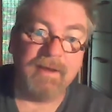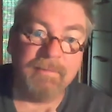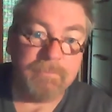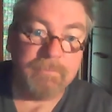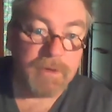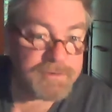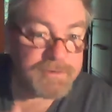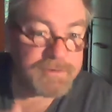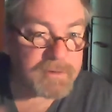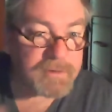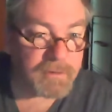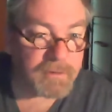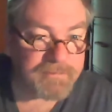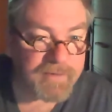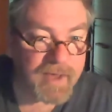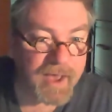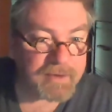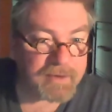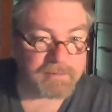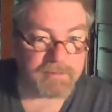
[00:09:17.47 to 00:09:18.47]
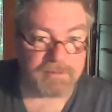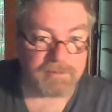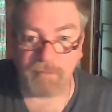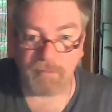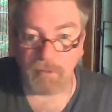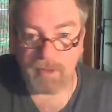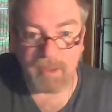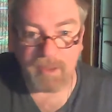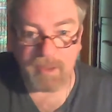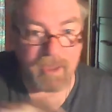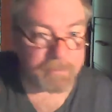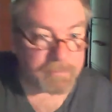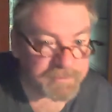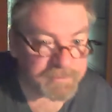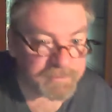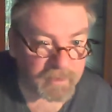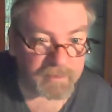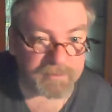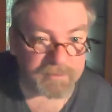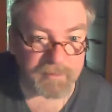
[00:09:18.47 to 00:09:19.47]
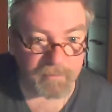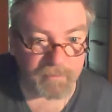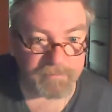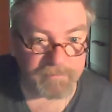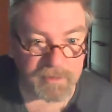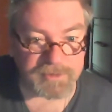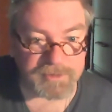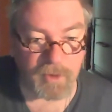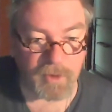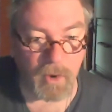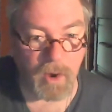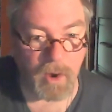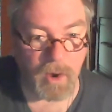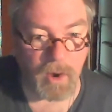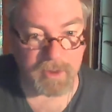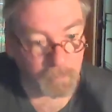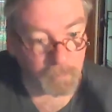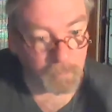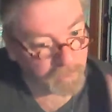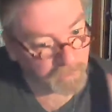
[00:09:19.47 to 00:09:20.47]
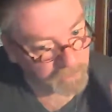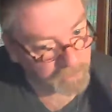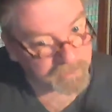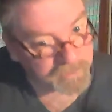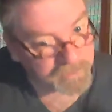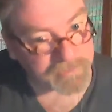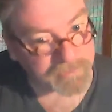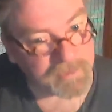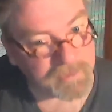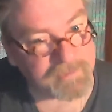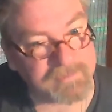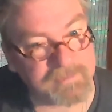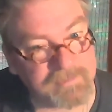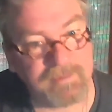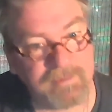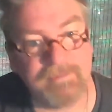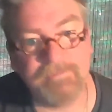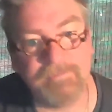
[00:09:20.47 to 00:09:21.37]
musical factors for the end result of the song. Can we look at this?